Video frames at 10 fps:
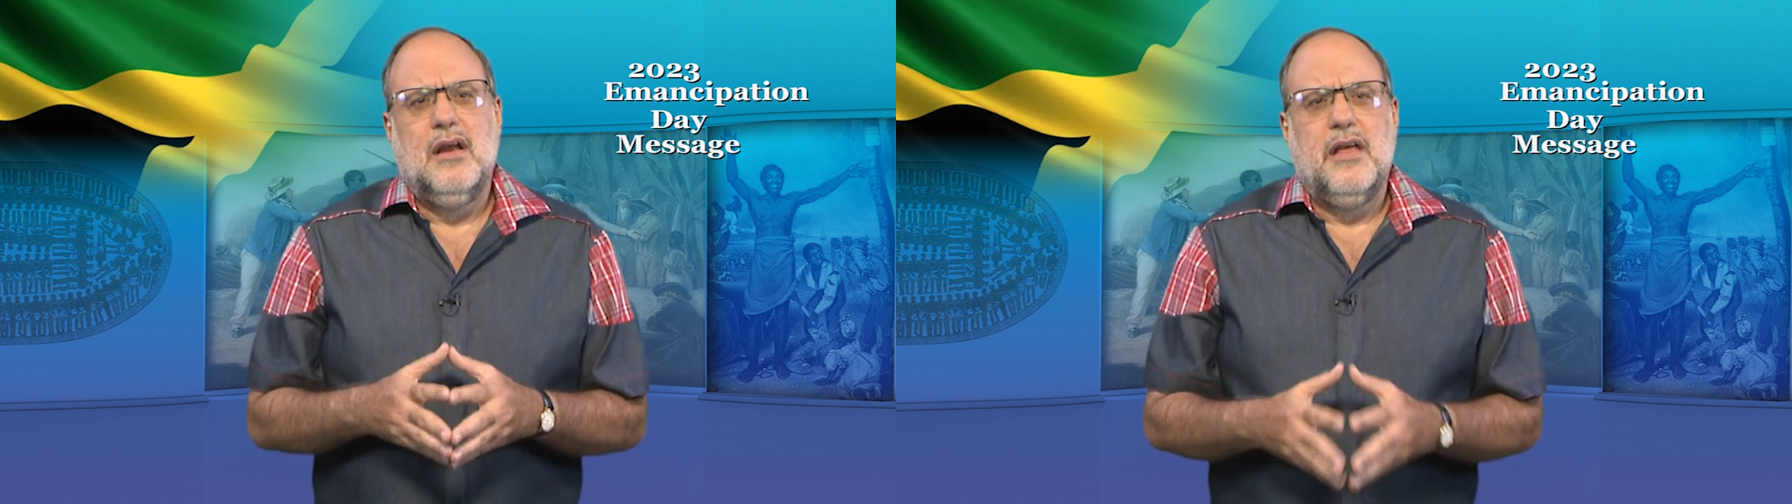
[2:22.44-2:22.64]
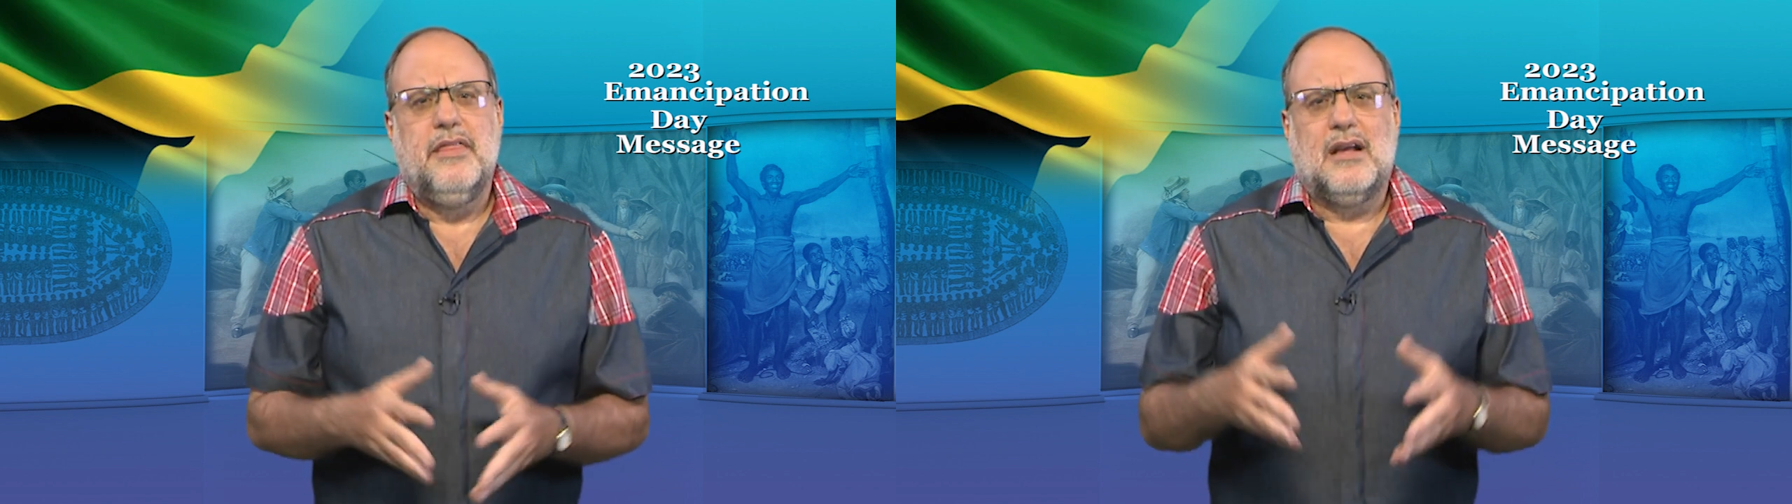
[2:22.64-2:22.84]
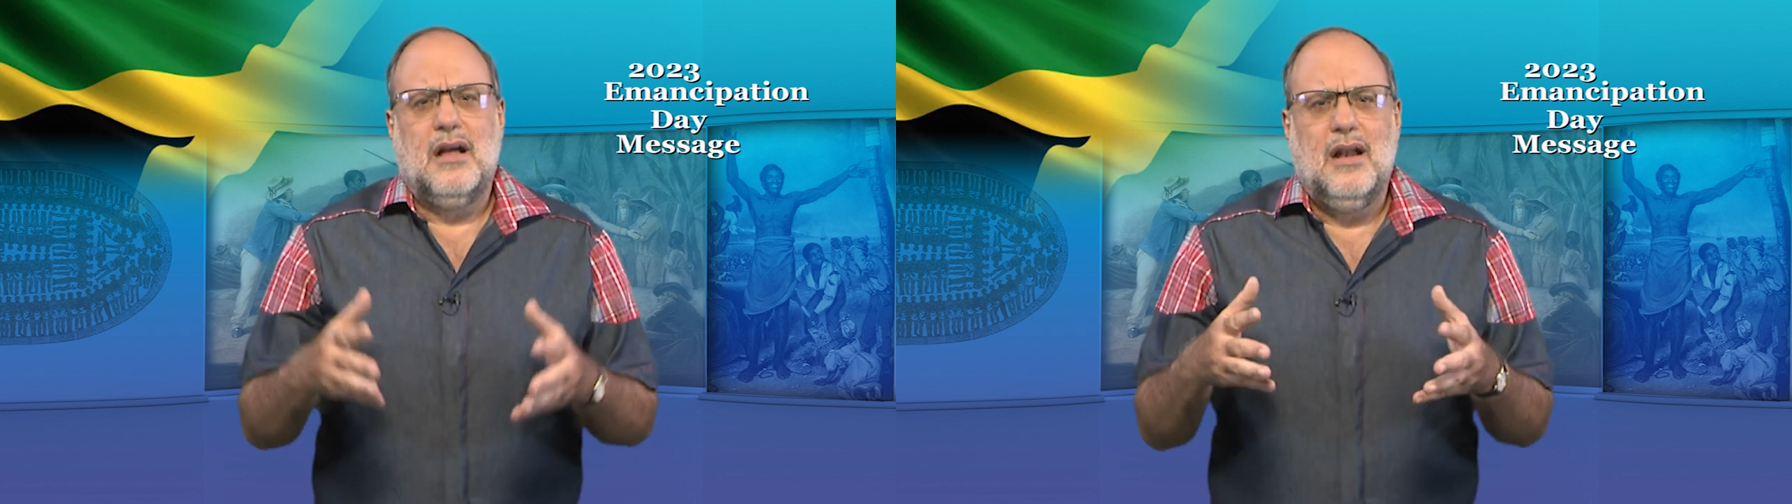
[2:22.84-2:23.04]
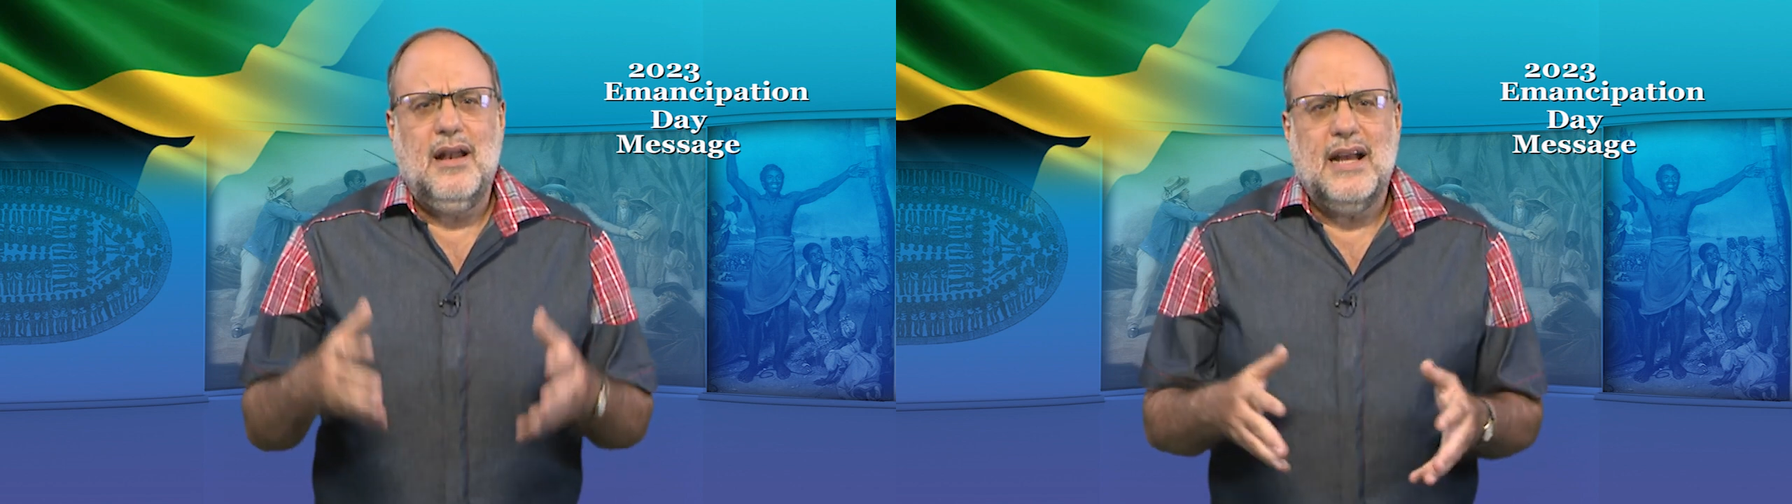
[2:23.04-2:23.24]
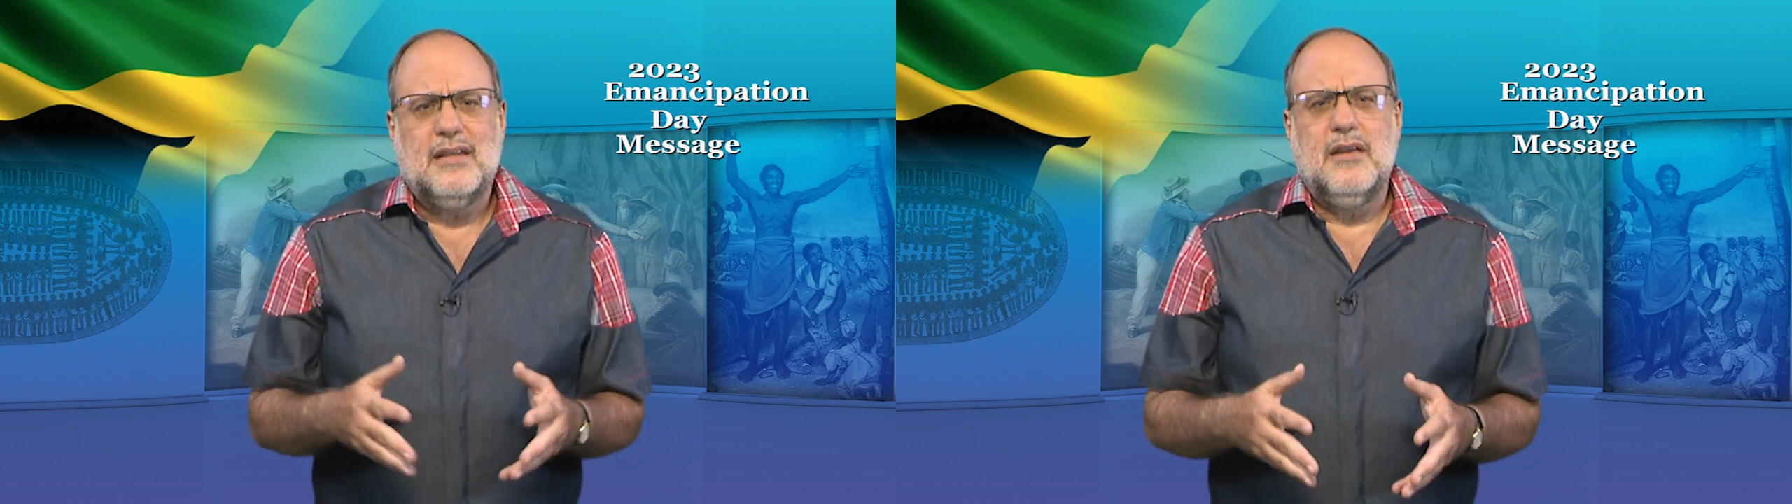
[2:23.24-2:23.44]
the
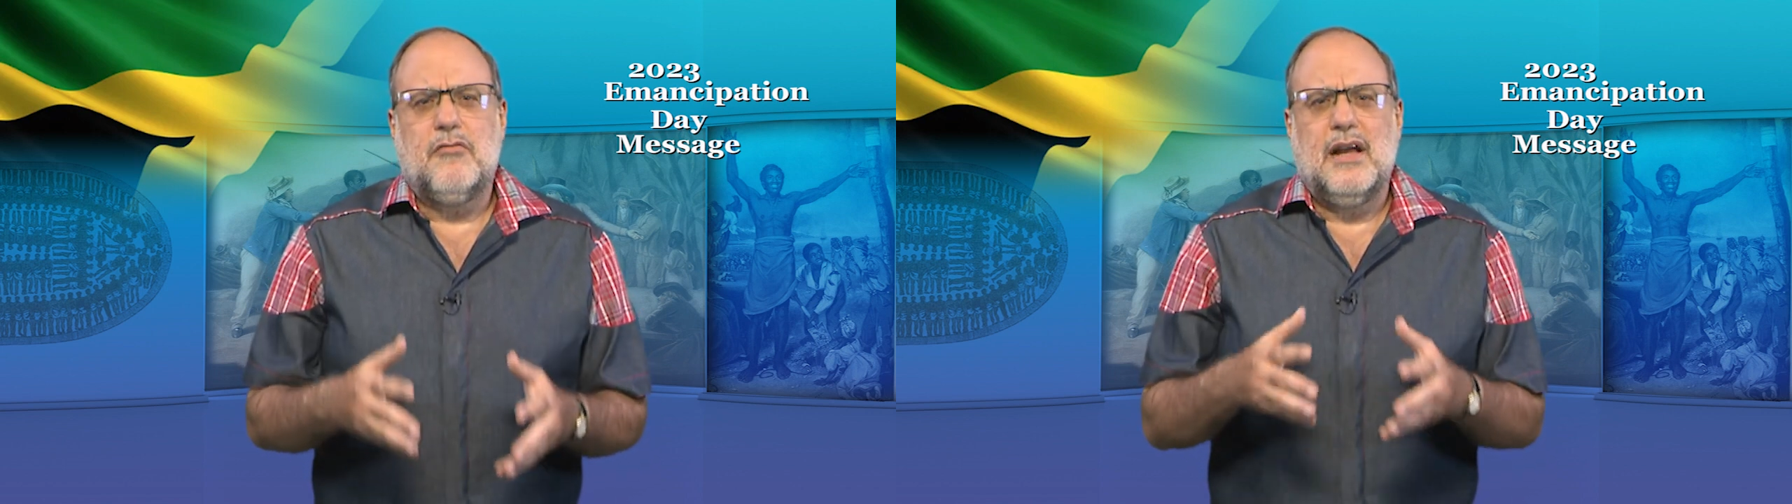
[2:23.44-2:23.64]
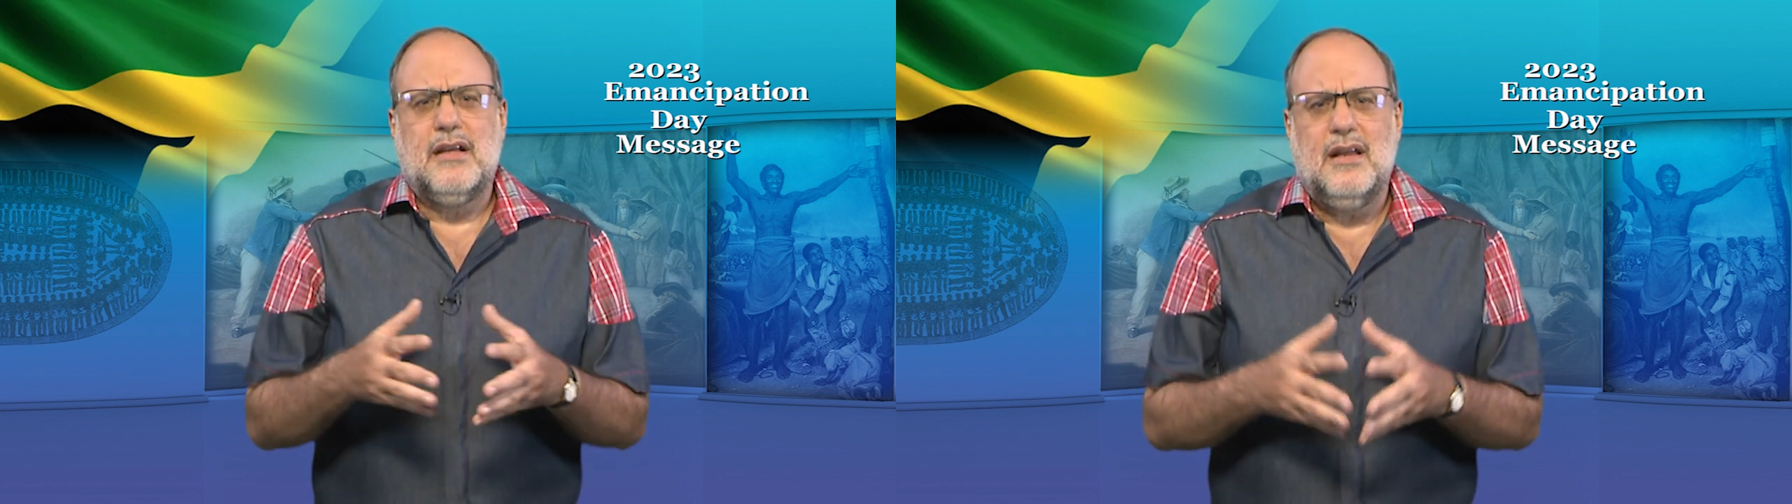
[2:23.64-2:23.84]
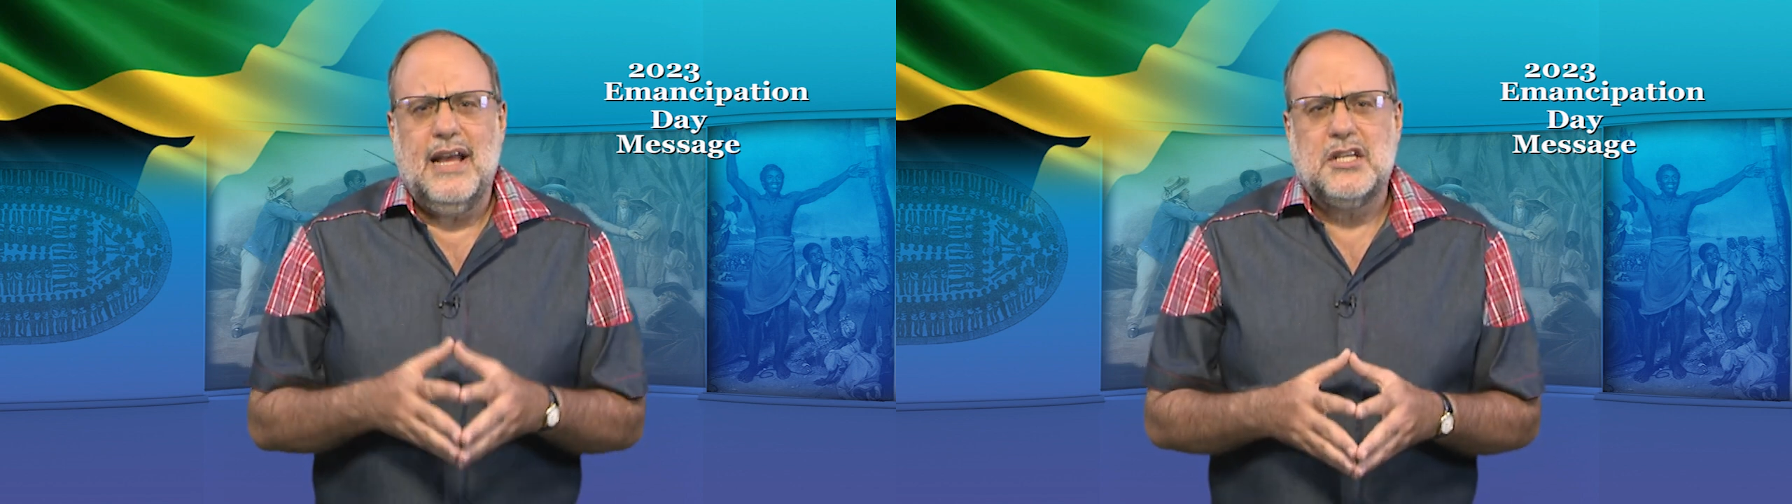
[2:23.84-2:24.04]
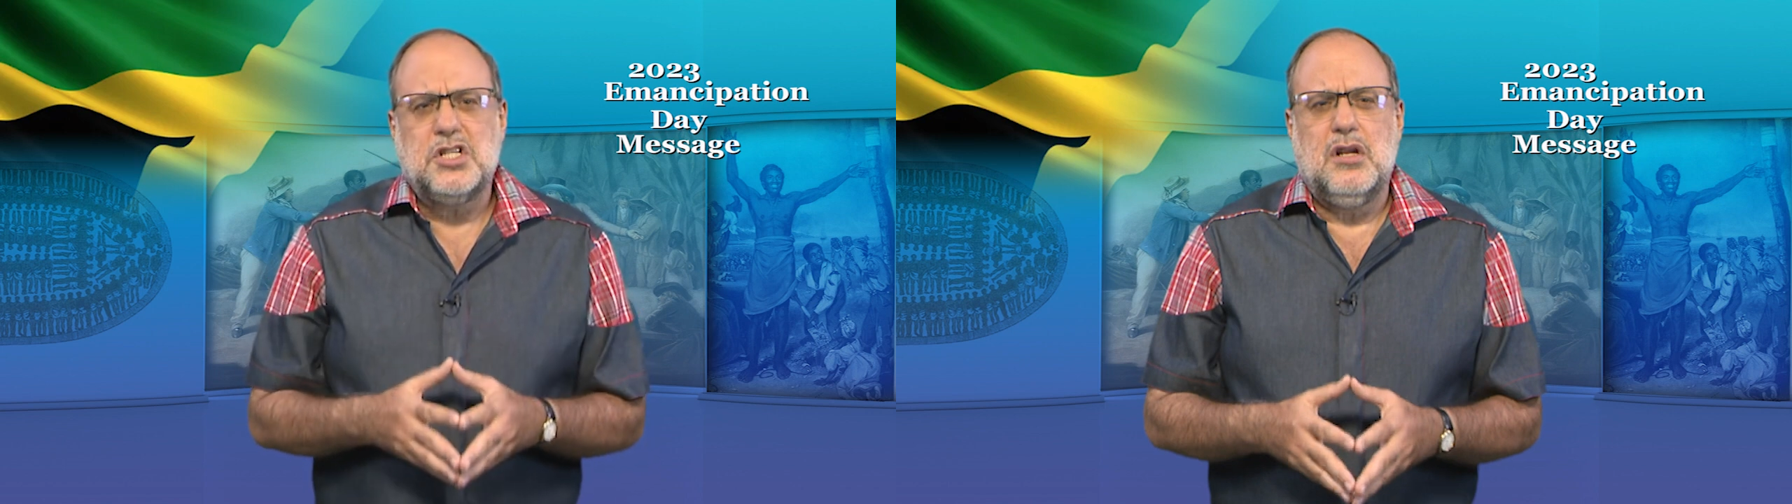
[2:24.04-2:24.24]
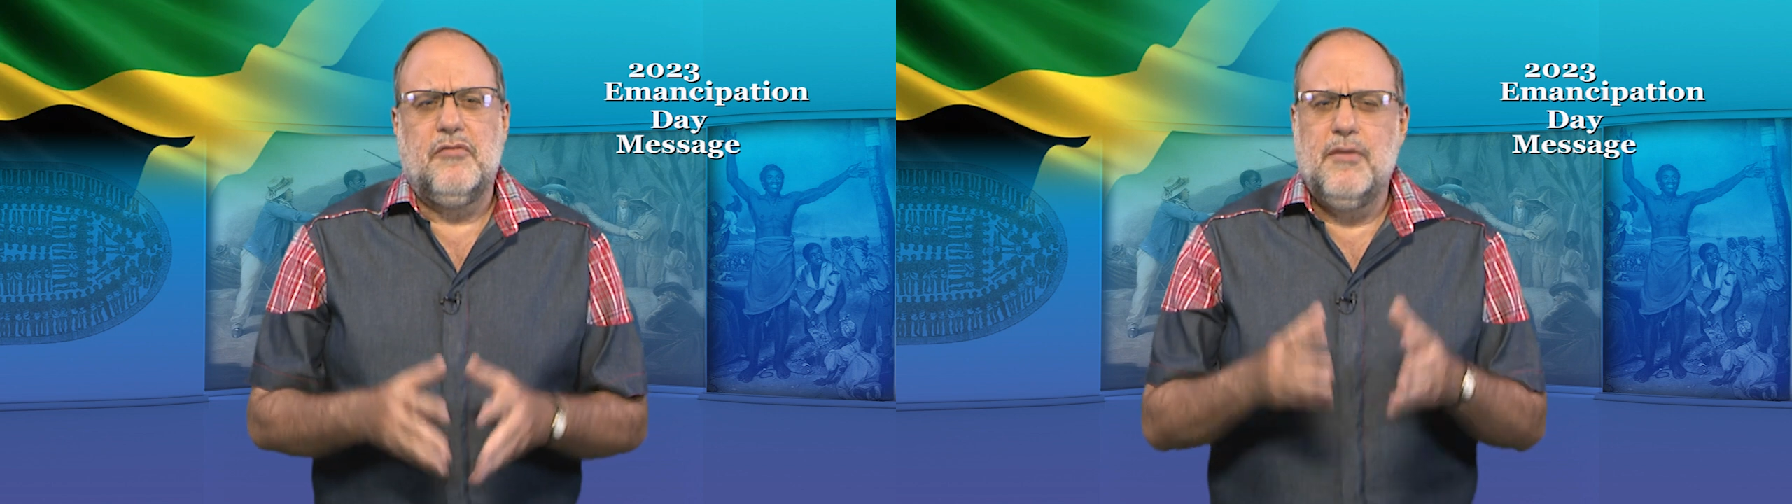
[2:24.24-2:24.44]
collective recollection of